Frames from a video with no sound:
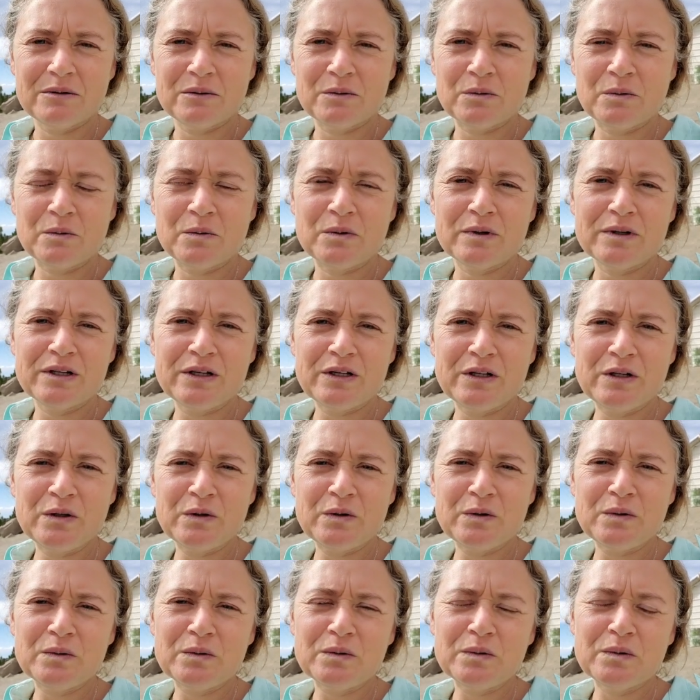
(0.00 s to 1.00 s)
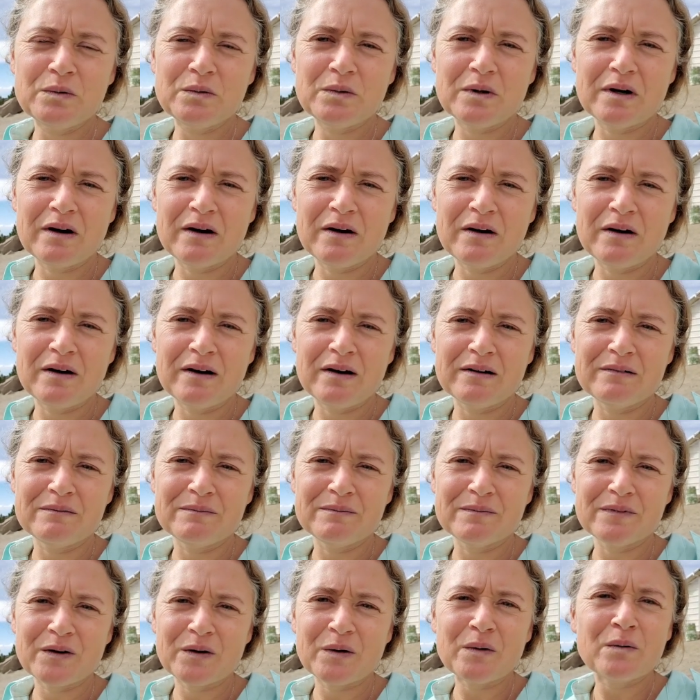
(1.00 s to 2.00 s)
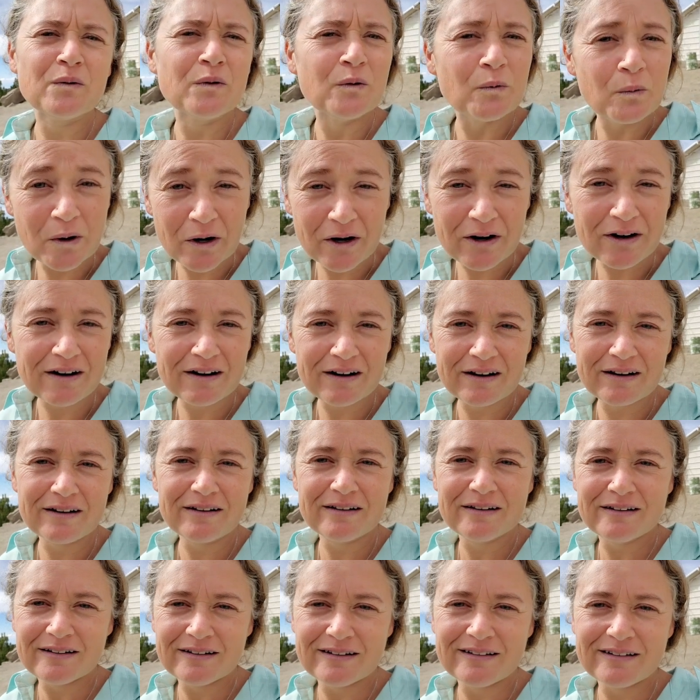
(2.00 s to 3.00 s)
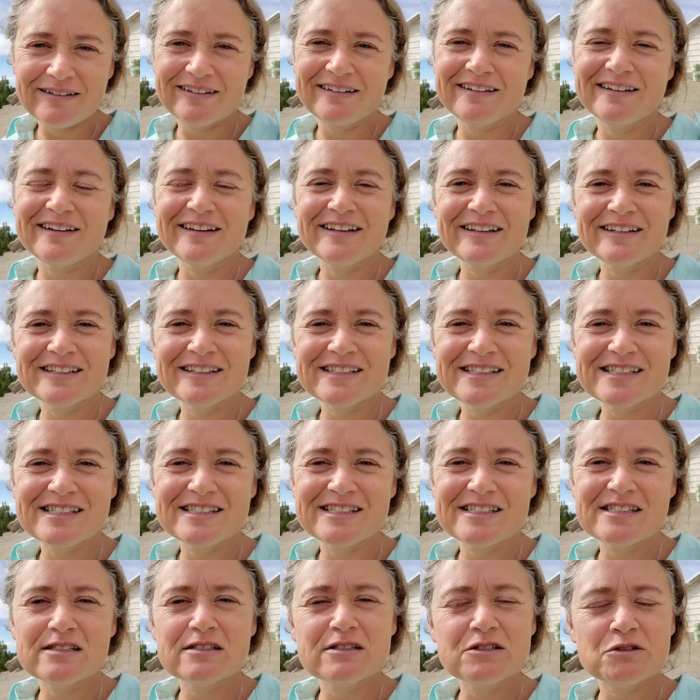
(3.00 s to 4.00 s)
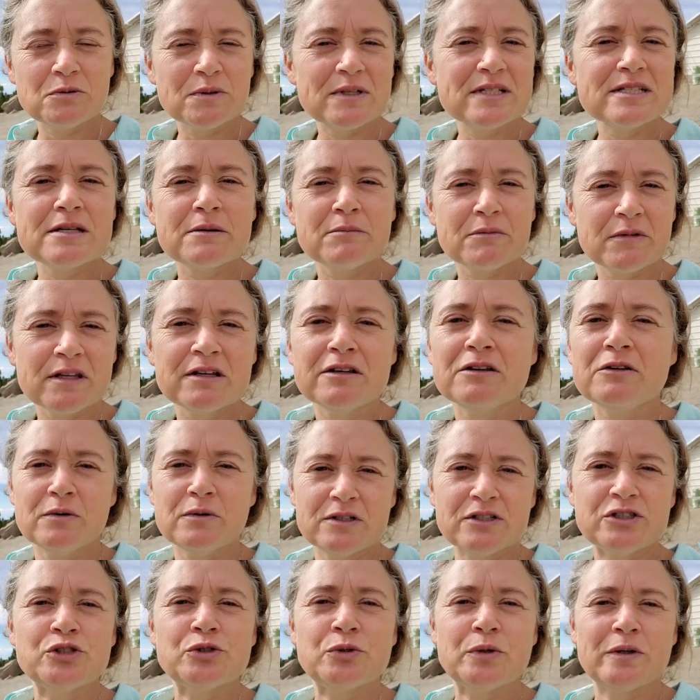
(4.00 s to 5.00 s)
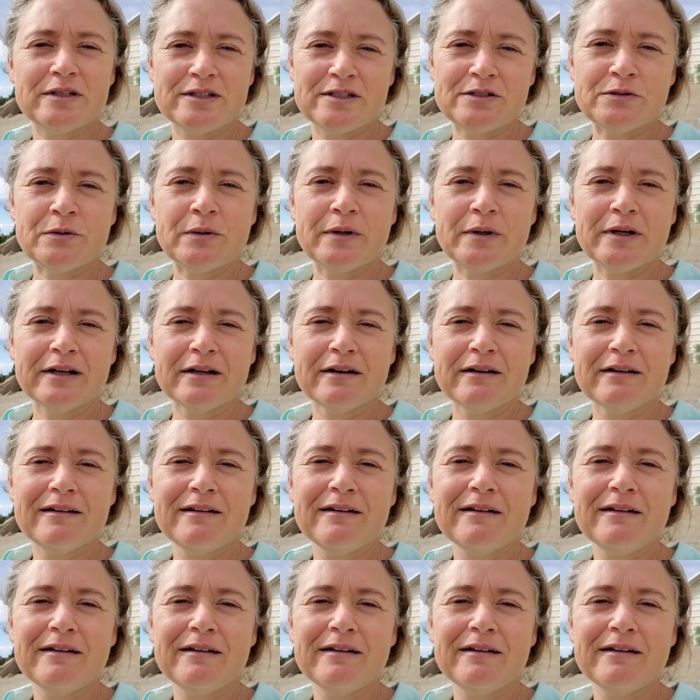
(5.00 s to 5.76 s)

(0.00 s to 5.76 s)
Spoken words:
When you go to work, it's doing something you enjoy doing.